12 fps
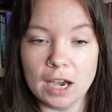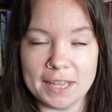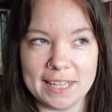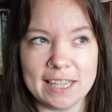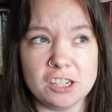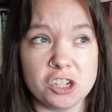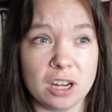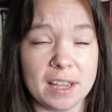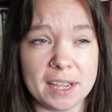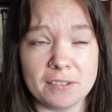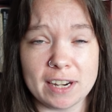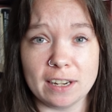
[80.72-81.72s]
I think in July
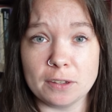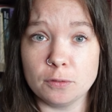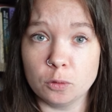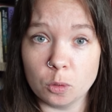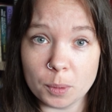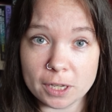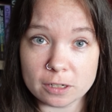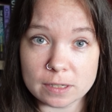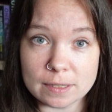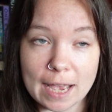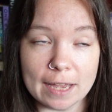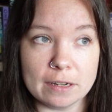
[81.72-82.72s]
I read like 4
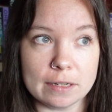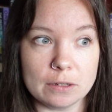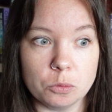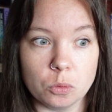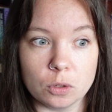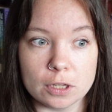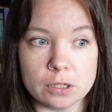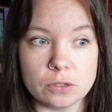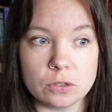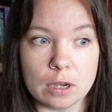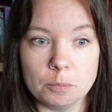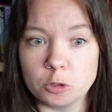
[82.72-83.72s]
books and in
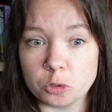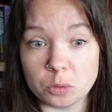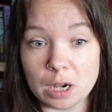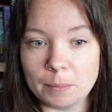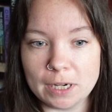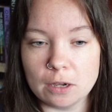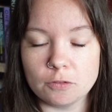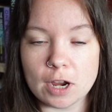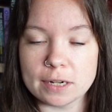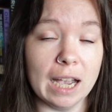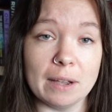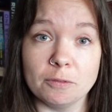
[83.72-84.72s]
August, I'm not sure how many I've
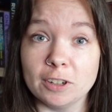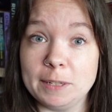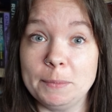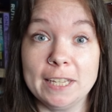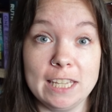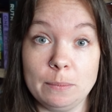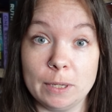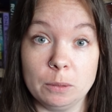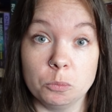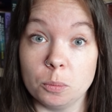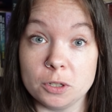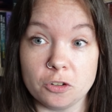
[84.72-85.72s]
read. I haven't really been keeping
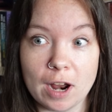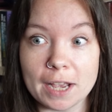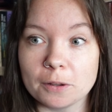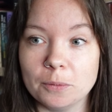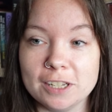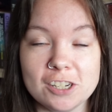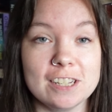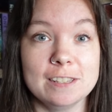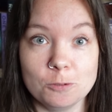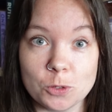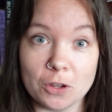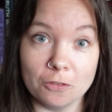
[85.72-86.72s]
proper track, which is
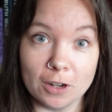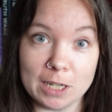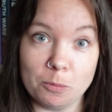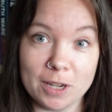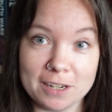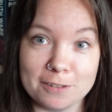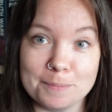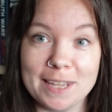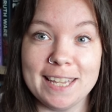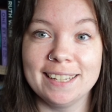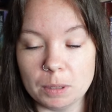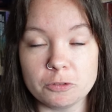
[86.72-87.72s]
also really weird for
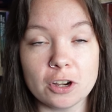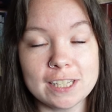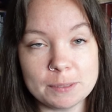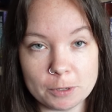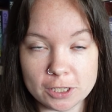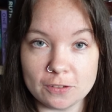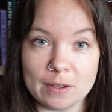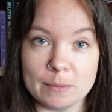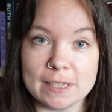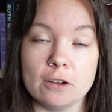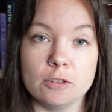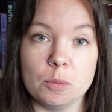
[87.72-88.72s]
me. But I'm trying to motivate
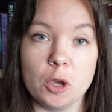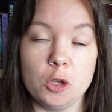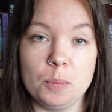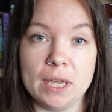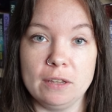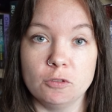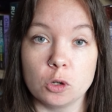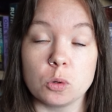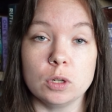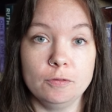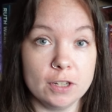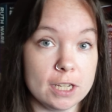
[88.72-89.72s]
myself. I'm hoping
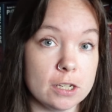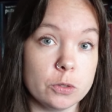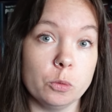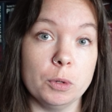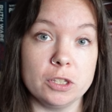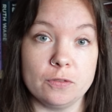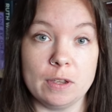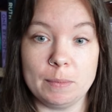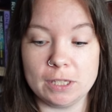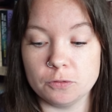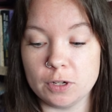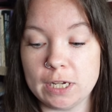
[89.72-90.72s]
recording videos will motivate me
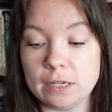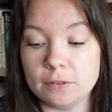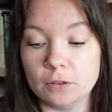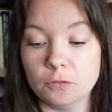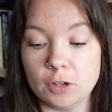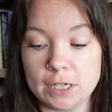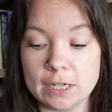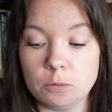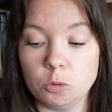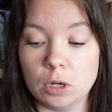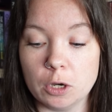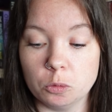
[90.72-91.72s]
to read, that reading
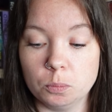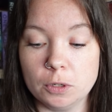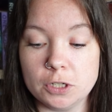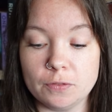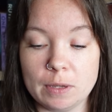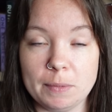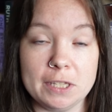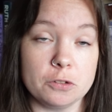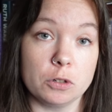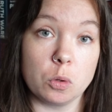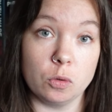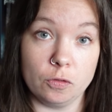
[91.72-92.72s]
will help motivate me to
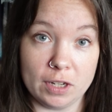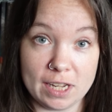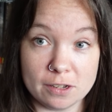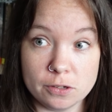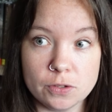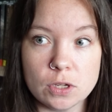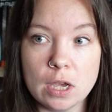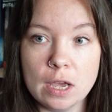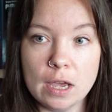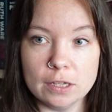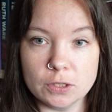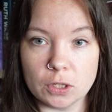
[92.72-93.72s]
record videos.
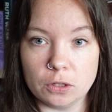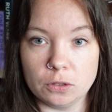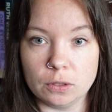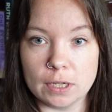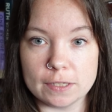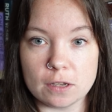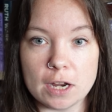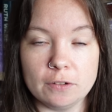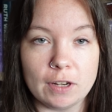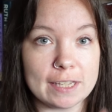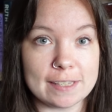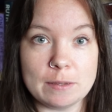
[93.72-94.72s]
So it's kind of
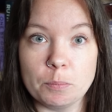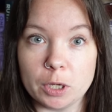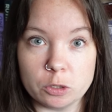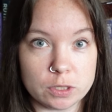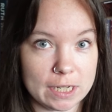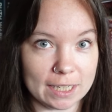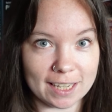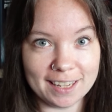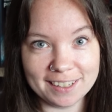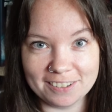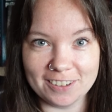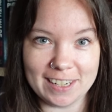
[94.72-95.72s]
like a symbiotic
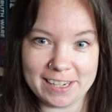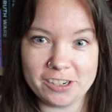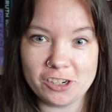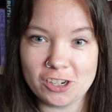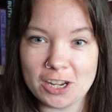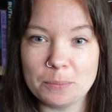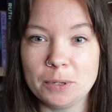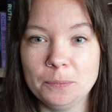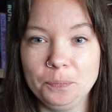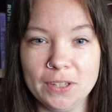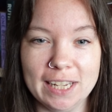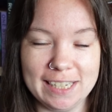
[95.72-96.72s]
relationship,
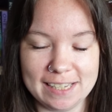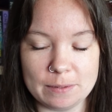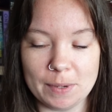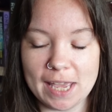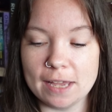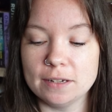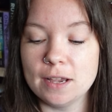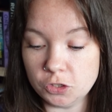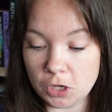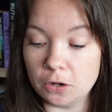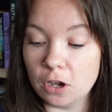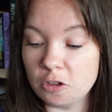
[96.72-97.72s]
at least in my head.
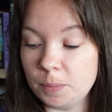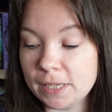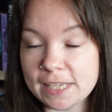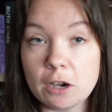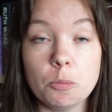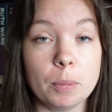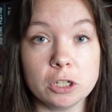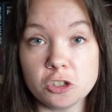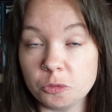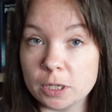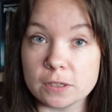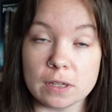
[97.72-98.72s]
So I've picked out a bunch
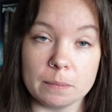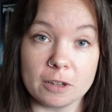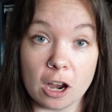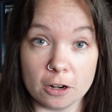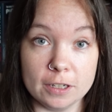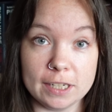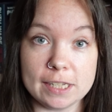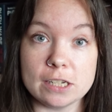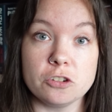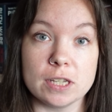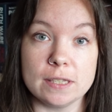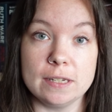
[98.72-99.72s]
of books that I'm currently
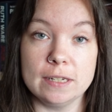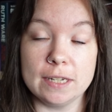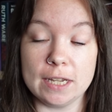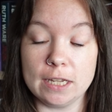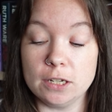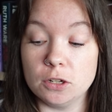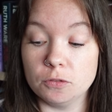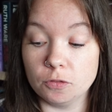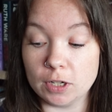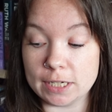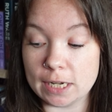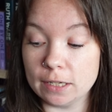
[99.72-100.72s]
interested in
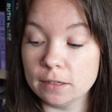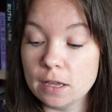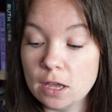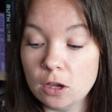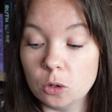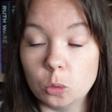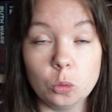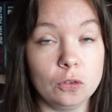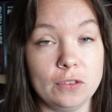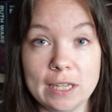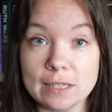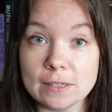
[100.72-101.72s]
reading. All
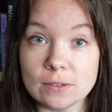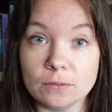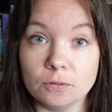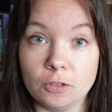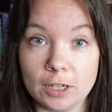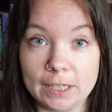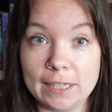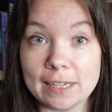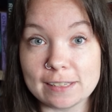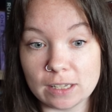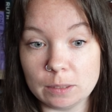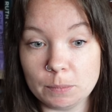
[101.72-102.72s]
of these really
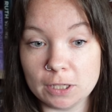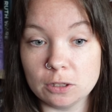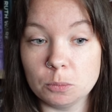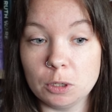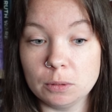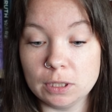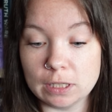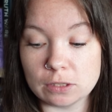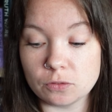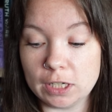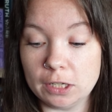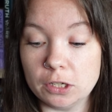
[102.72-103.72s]
excite me at the moment, and
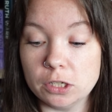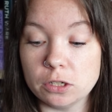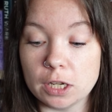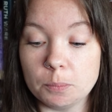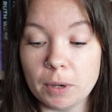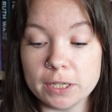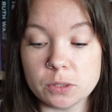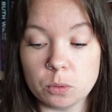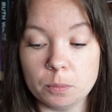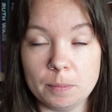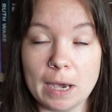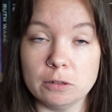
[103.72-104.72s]
that's really good. I might
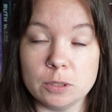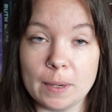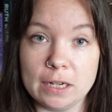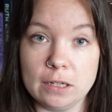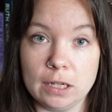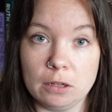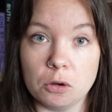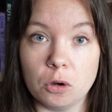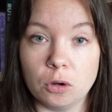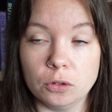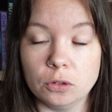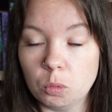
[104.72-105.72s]
swap them out depending
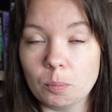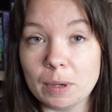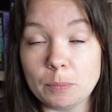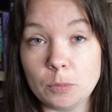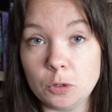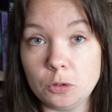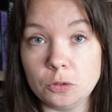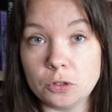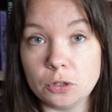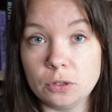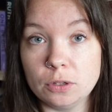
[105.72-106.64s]
on what my mood